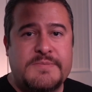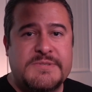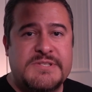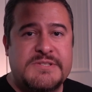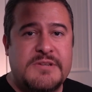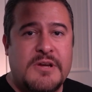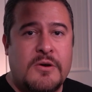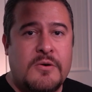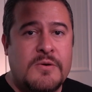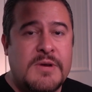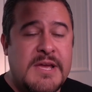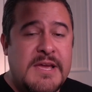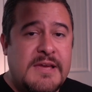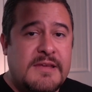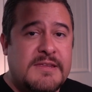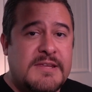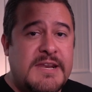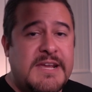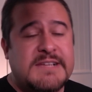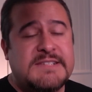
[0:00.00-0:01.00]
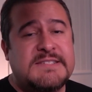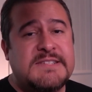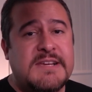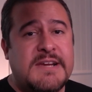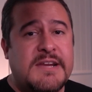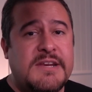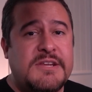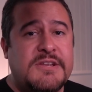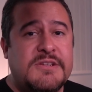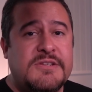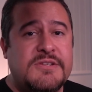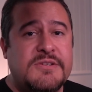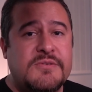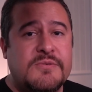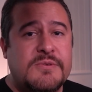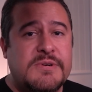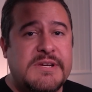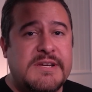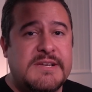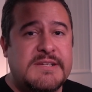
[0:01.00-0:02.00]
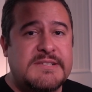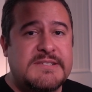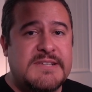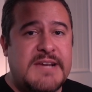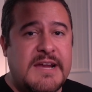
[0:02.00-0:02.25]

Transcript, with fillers: So the next thing I need to do is